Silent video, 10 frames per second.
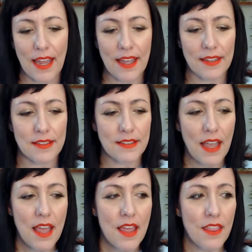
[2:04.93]
And
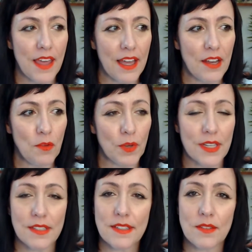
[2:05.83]
that
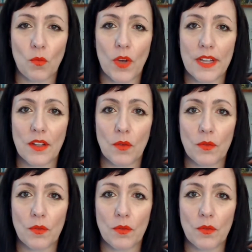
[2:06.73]
was what